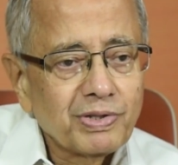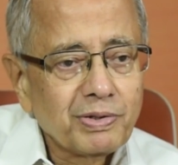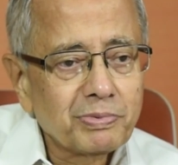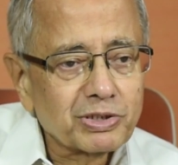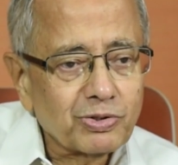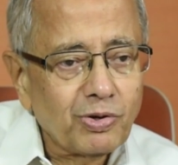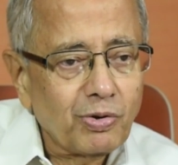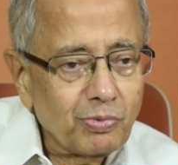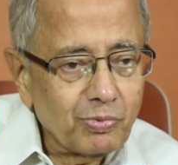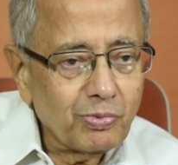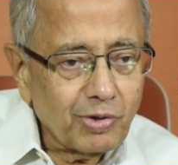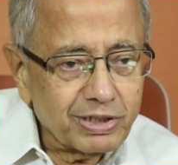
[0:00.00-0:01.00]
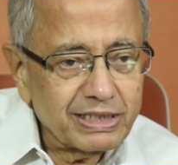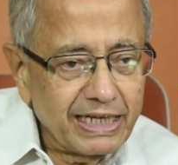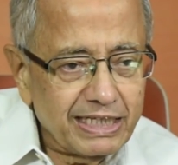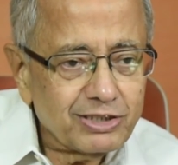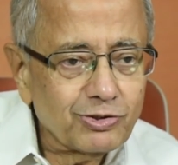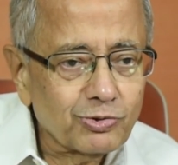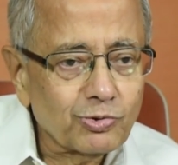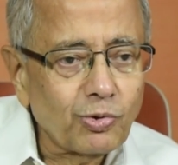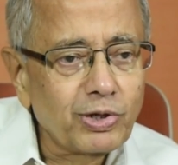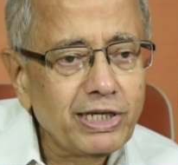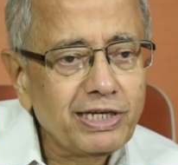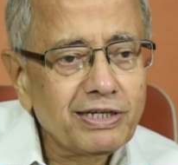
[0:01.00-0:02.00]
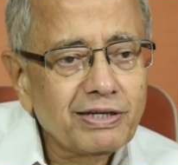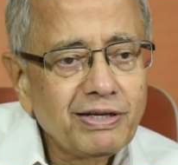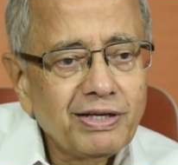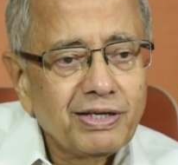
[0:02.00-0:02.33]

you must know what is the AHU zoning,